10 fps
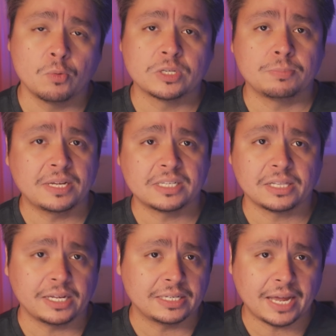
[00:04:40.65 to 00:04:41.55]
which
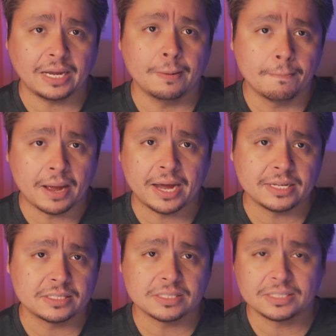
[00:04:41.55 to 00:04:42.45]
basically data
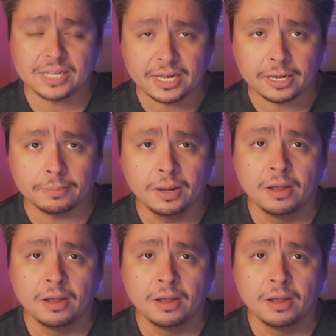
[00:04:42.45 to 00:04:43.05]
mines Steam